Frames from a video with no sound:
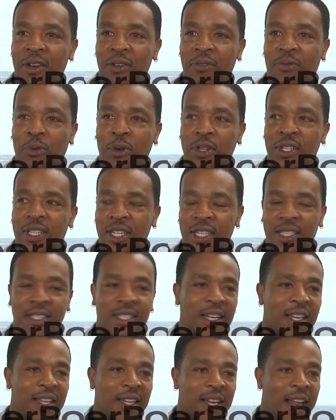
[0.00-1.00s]
unfortunate
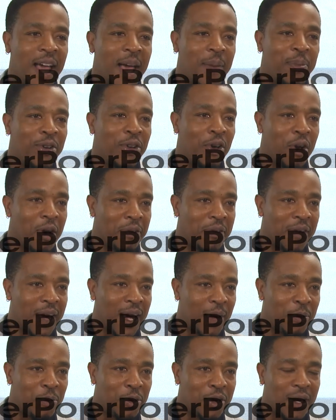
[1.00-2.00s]
incident that happened off
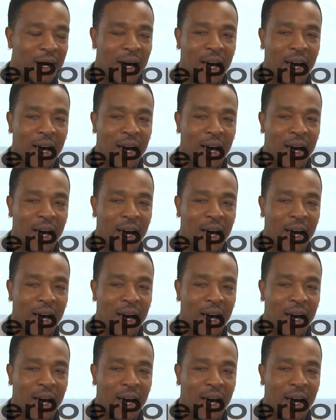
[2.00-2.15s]
camera,